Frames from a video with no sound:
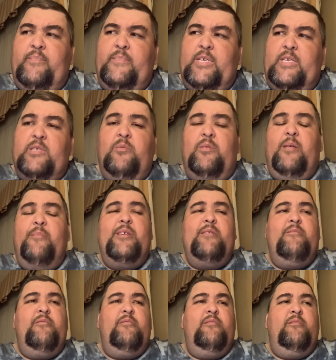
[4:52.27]
I said, well, let me,
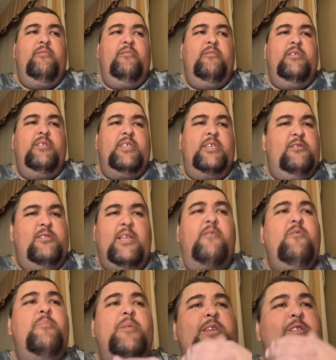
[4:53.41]
I was like, son of a
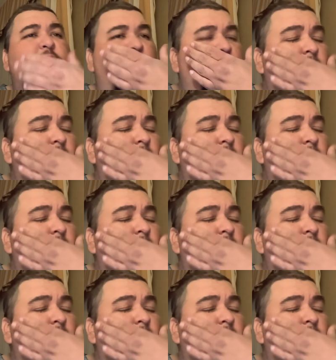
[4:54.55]
bitch.